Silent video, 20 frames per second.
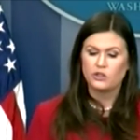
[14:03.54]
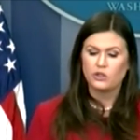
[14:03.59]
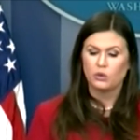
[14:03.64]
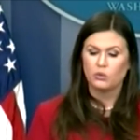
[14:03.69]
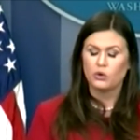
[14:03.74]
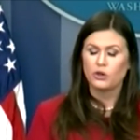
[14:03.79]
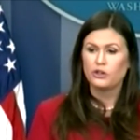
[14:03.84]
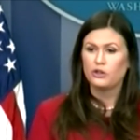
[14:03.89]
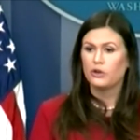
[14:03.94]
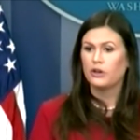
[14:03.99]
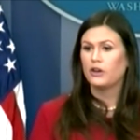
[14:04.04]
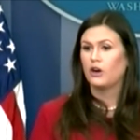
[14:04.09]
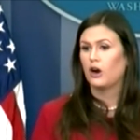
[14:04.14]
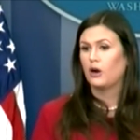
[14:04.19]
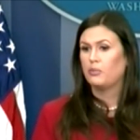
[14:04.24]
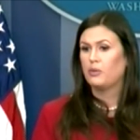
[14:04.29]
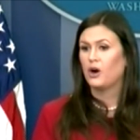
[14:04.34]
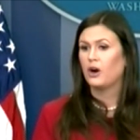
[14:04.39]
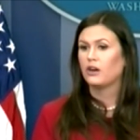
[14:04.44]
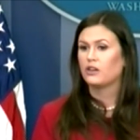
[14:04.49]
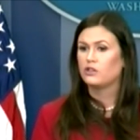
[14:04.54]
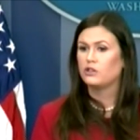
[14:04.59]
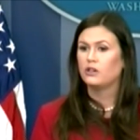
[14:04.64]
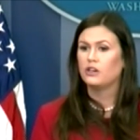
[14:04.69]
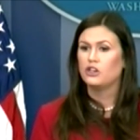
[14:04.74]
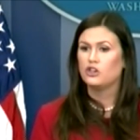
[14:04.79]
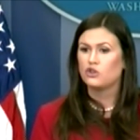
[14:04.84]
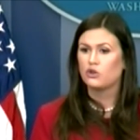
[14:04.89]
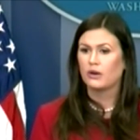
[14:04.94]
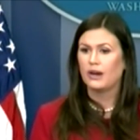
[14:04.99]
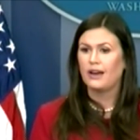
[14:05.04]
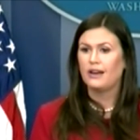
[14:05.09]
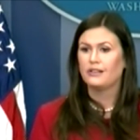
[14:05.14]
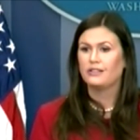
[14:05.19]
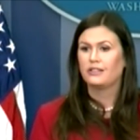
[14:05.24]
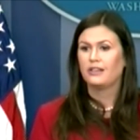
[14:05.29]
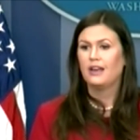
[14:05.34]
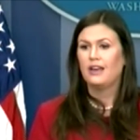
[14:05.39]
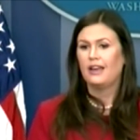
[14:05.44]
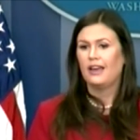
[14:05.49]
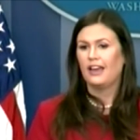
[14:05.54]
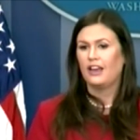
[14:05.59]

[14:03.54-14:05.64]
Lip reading: so we're doing our part to address